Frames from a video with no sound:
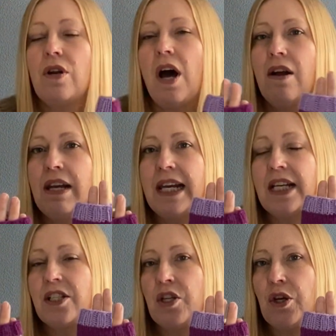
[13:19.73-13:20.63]
I'll
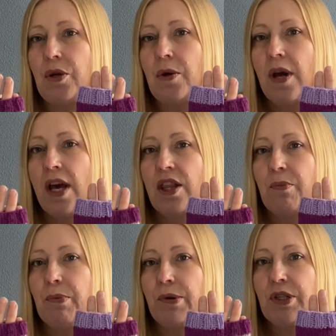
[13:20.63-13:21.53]
link to the
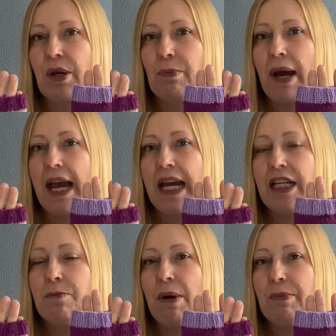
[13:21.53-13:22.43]
project
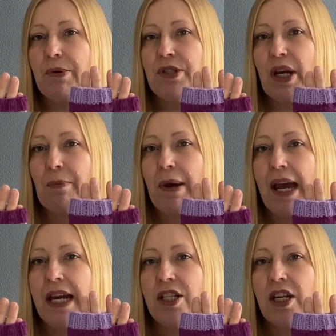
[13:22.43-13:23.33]
page, my project
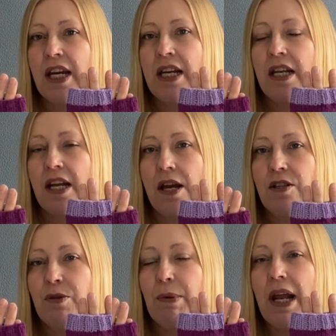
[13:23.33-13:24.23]
page, in the
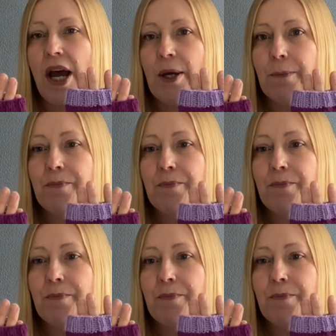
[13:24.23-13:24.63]
notes below.